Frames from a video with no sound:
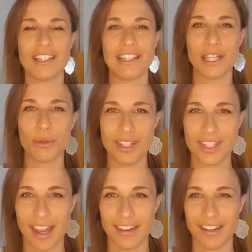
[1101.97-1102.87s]
leo
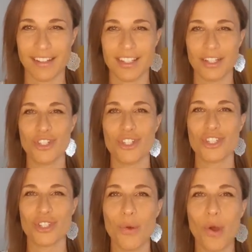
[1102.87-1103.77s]
ascendants they're just
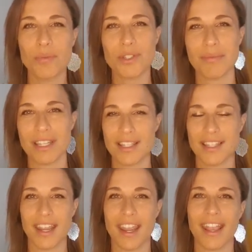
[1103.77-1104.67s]
so
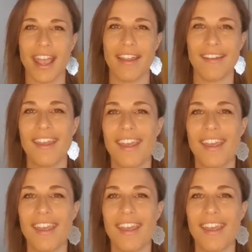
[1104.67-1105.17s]
optimistic and